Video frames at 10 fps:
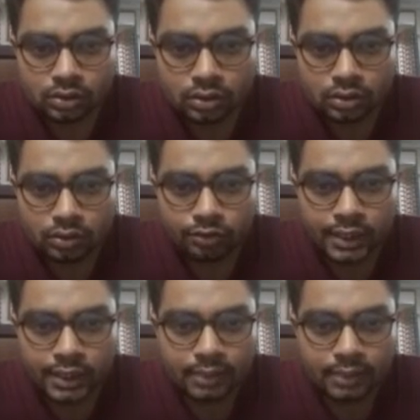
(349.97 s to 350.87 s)

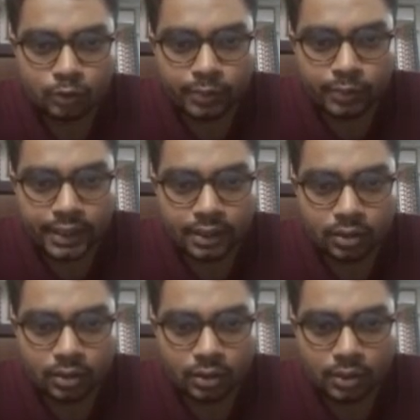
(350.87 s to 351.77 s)
vertical movement
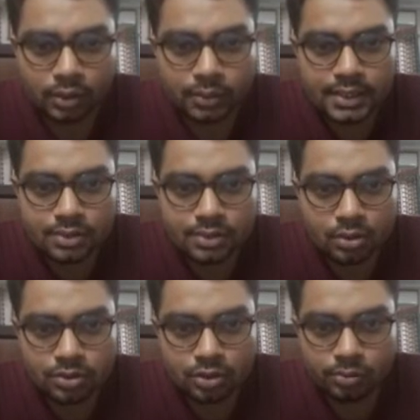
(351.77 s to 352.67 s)
column is
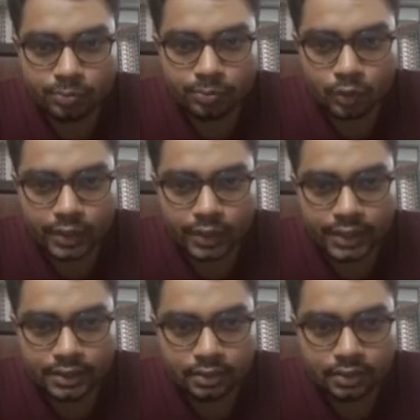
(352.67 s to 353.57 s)
also provided,
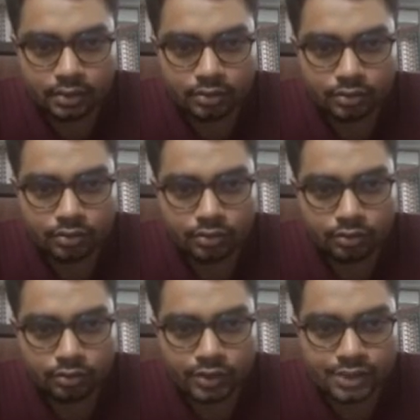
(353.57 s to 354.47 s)

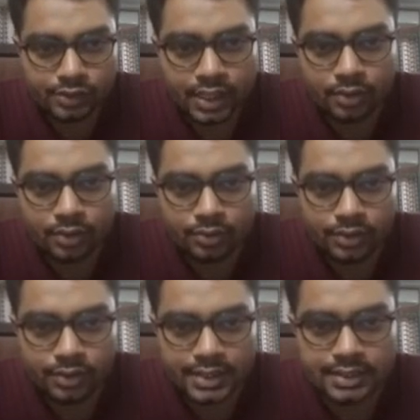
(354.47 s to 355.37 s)
which we have
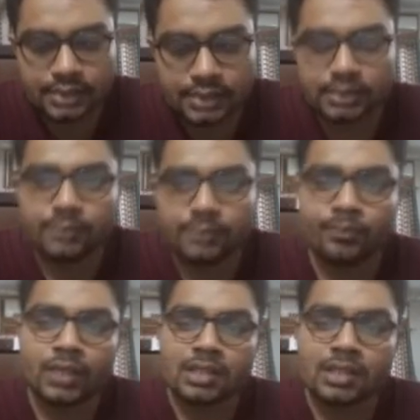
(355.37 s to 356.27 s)
discussed.
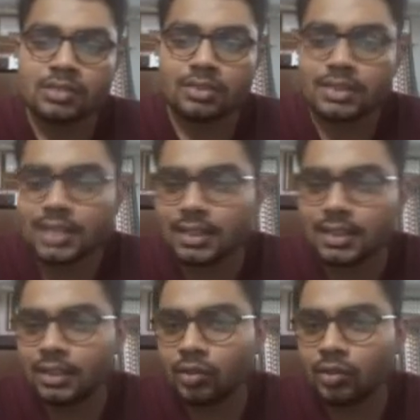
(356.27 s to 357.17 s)
So these are the
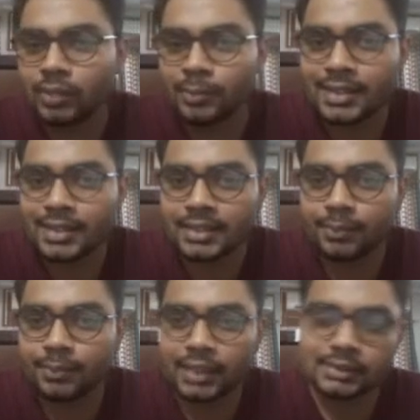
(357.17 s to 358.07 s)
common basic
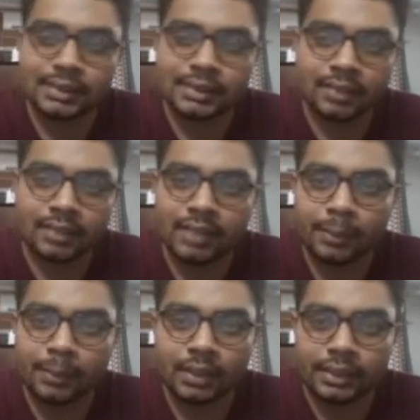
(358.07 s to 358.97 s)
parts that are
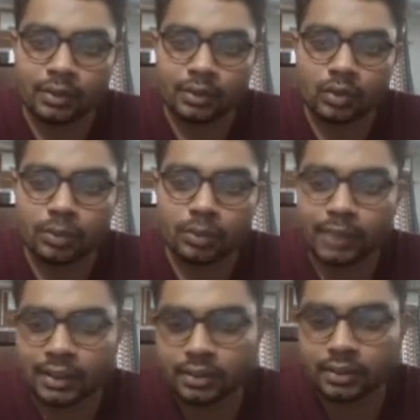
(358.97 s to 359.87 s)
available in our
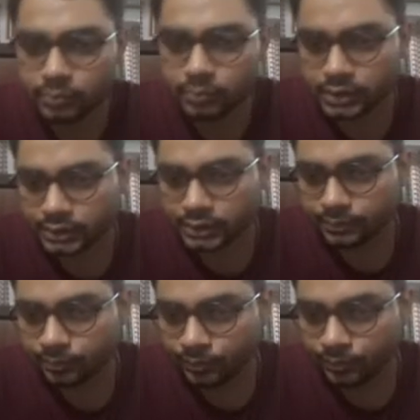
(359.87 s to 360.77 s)
planar machine.
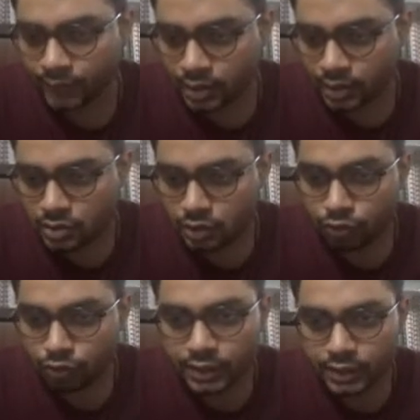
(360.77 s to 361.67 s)
So now,
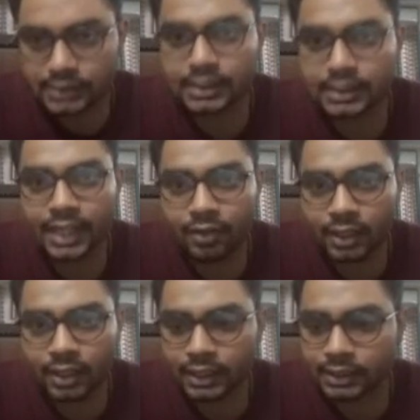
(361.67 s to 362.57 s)
what is the
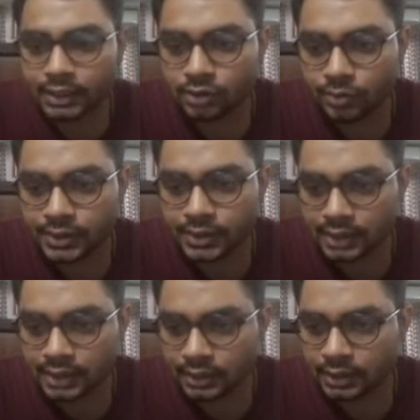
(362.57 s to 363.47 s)
advantage this
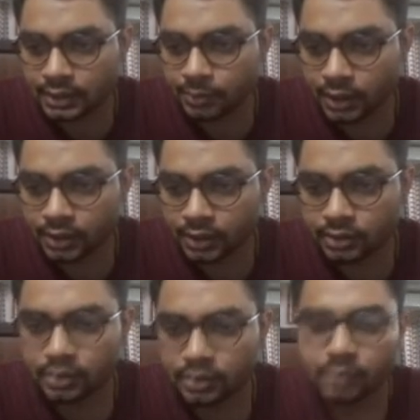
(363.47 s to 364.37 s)
standard planar
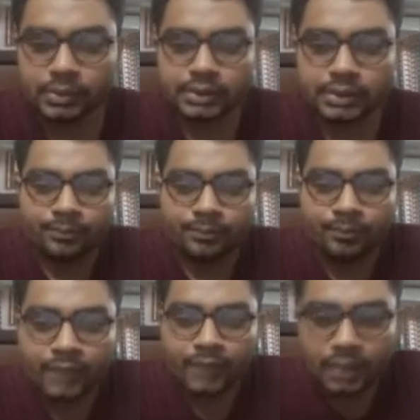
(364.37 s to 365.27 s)
machine?
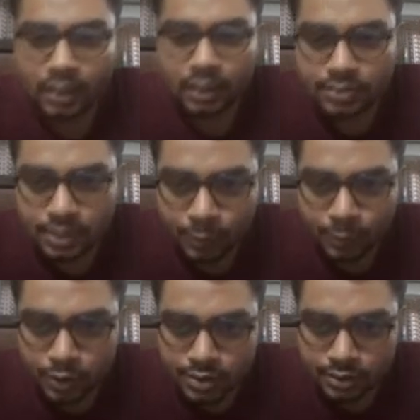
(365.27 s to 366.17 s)
Now suppose